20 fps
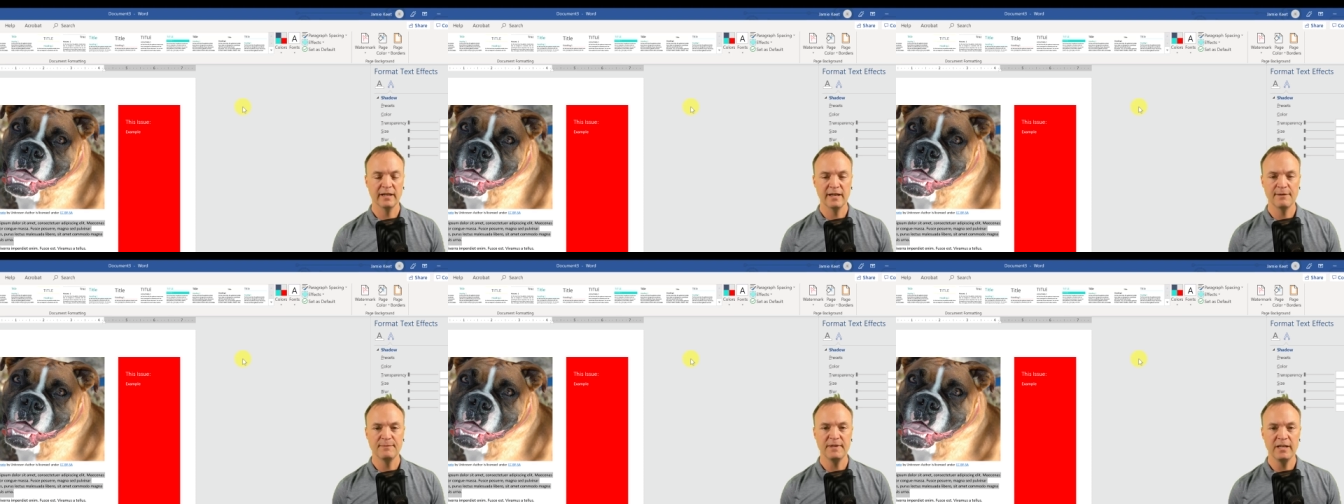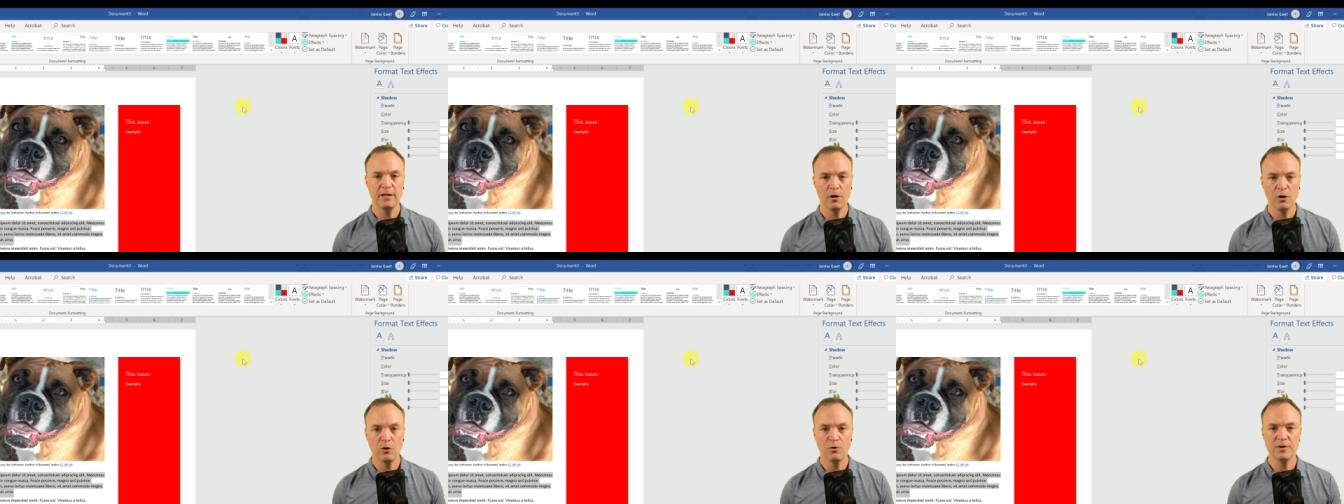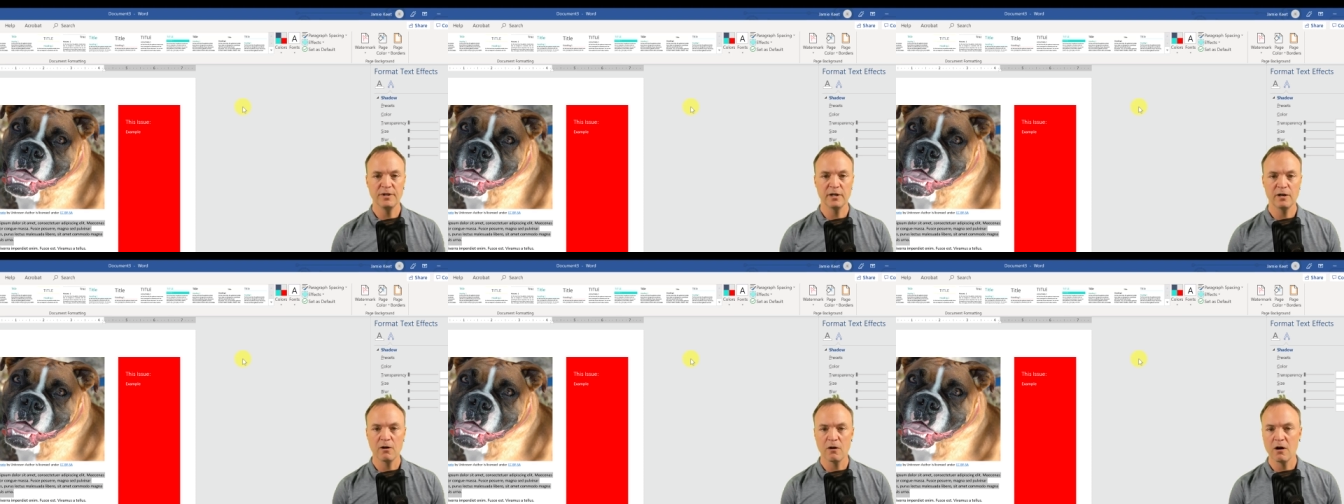let me
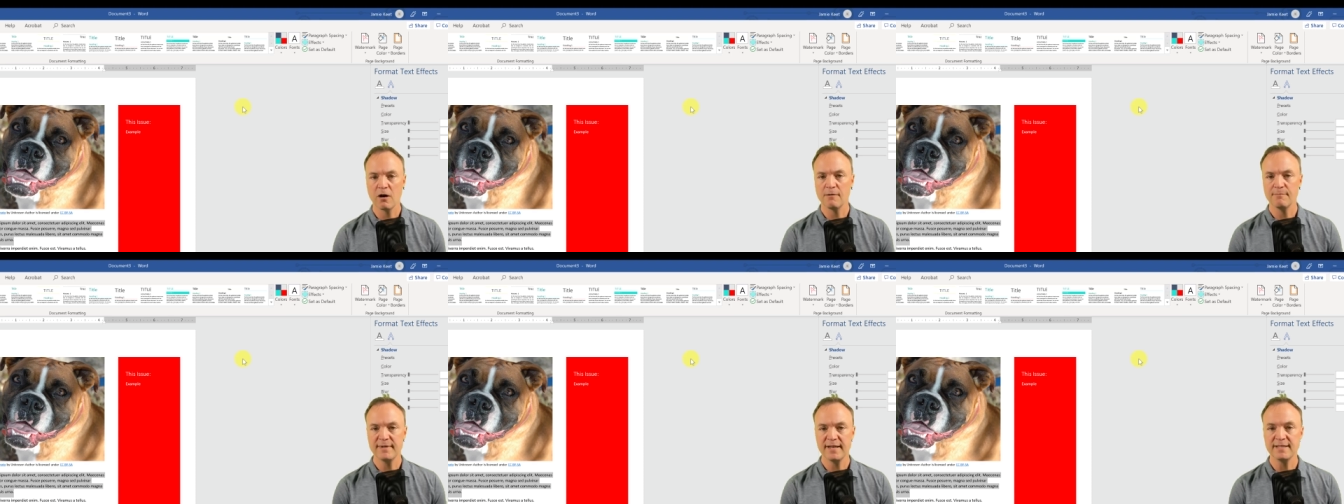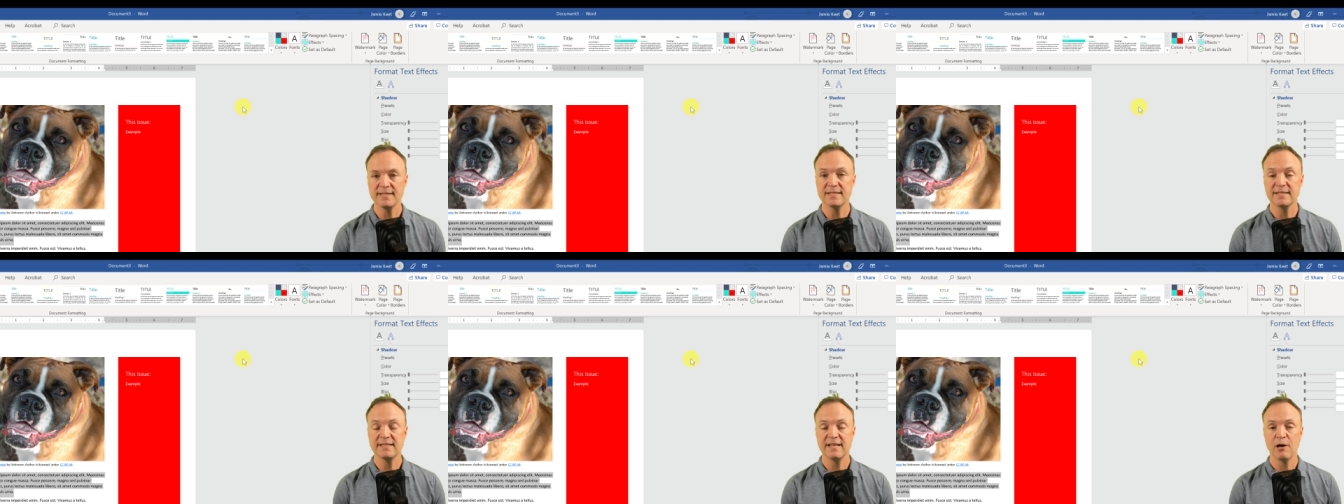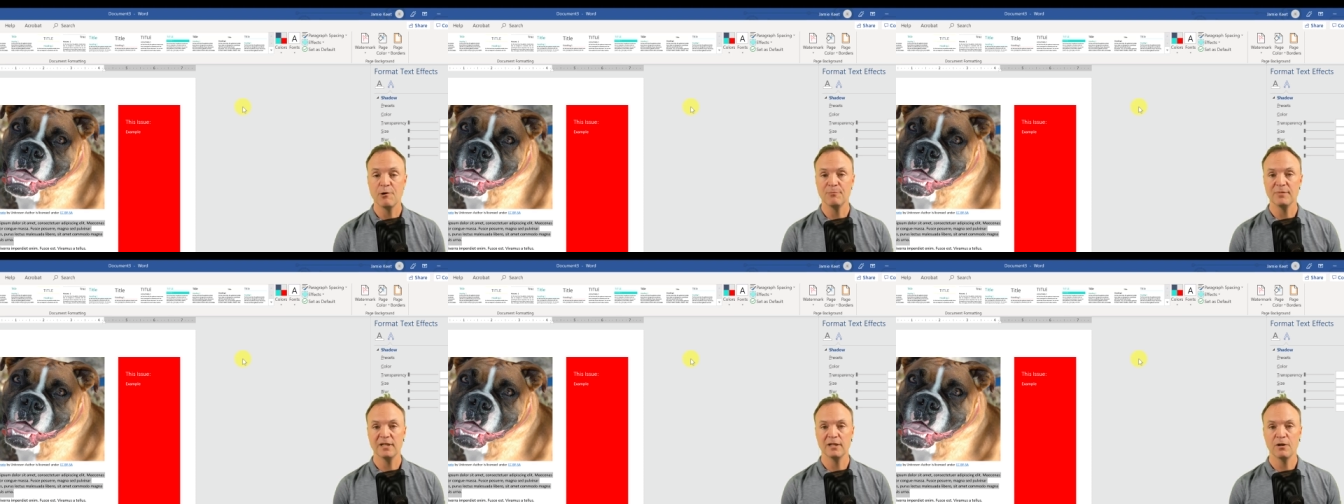know in the comments
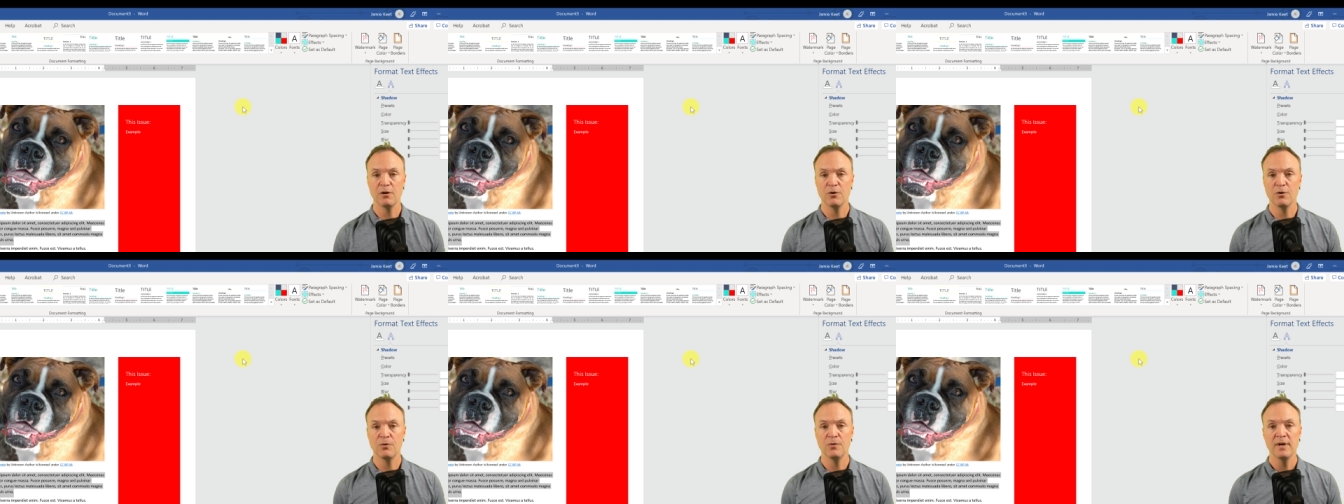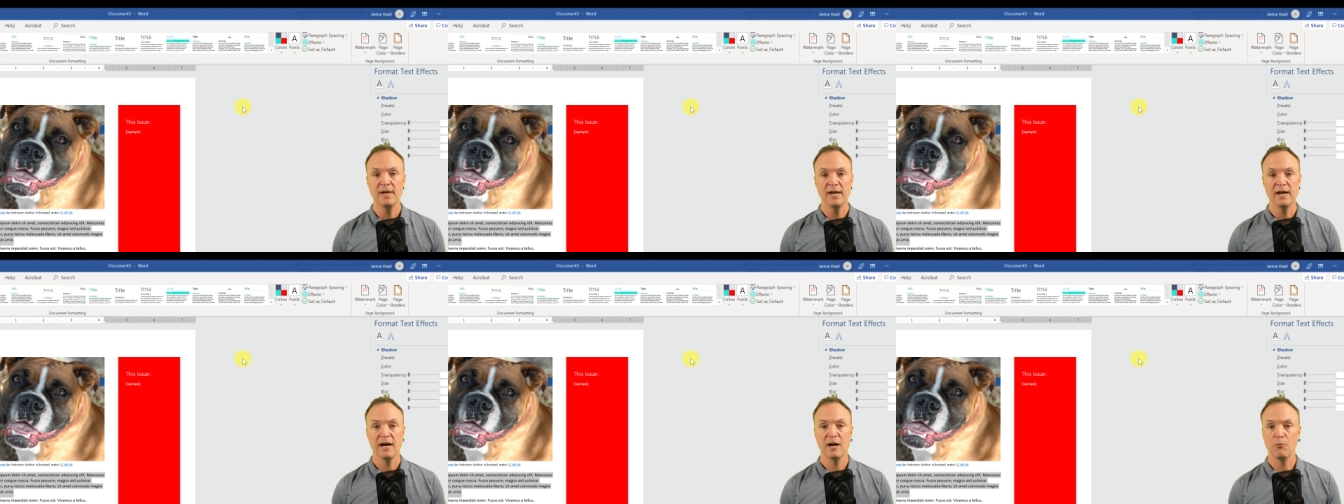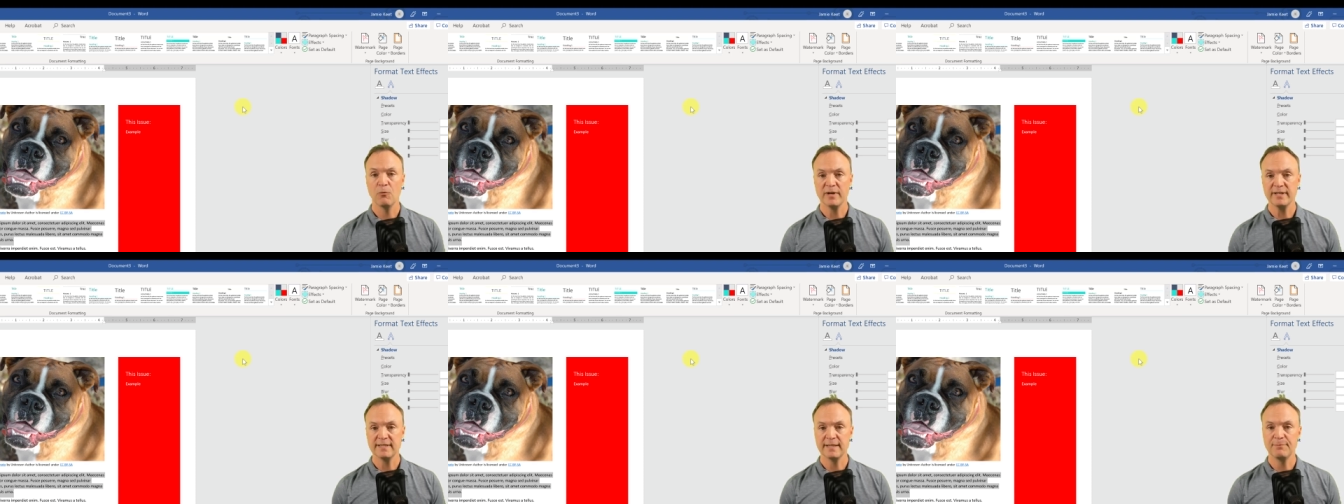down below
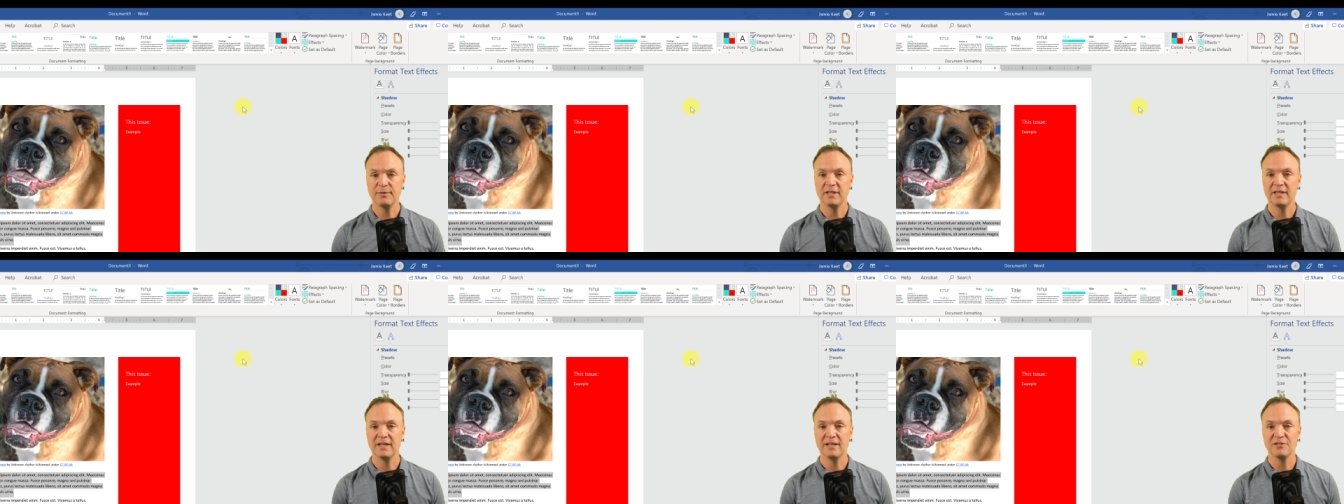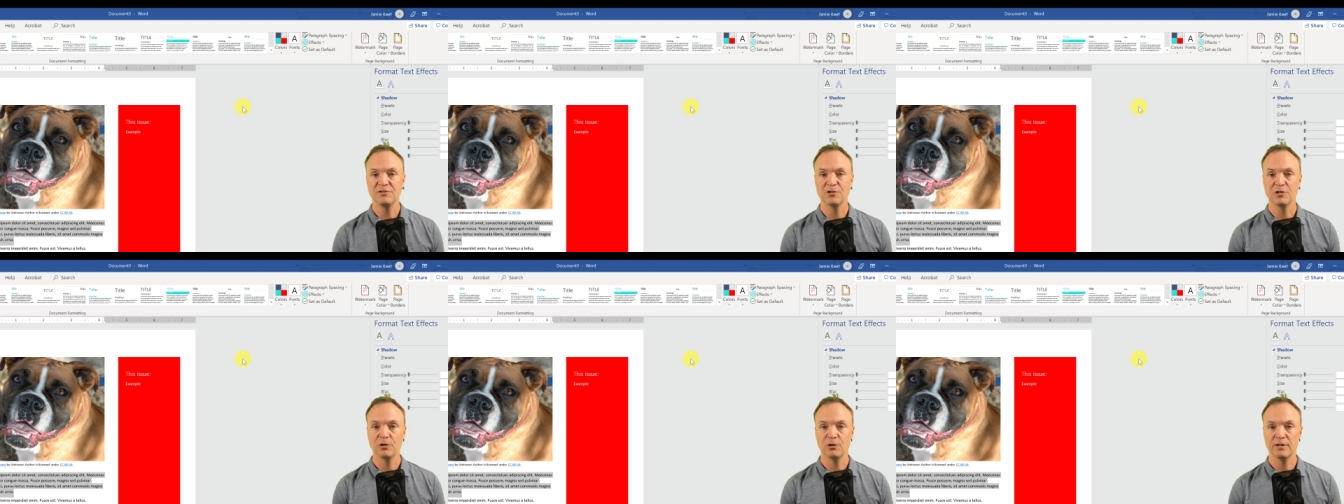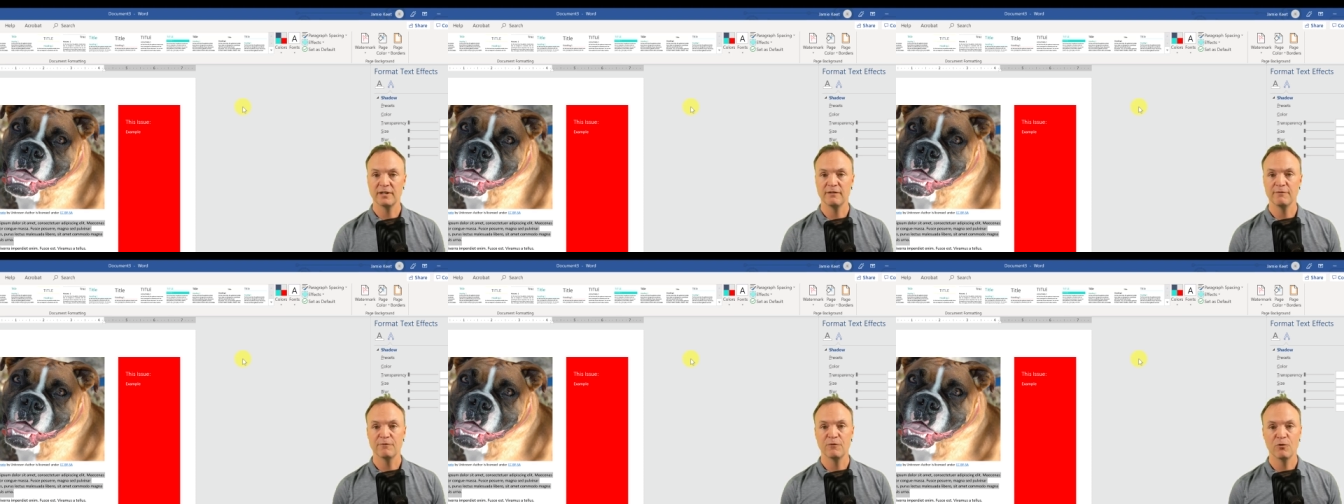what type of things you're
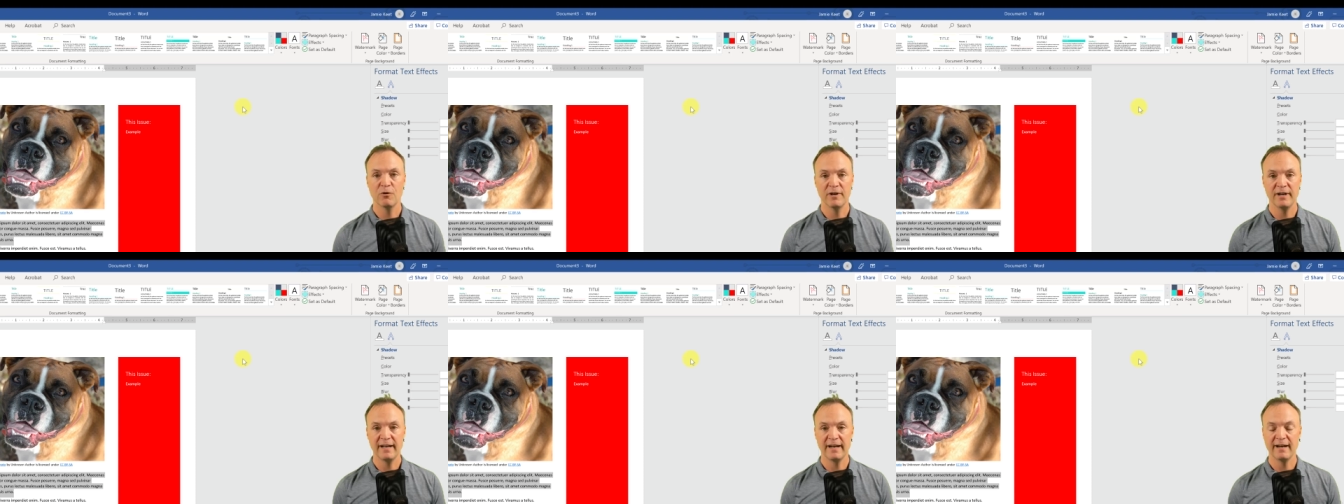looking for,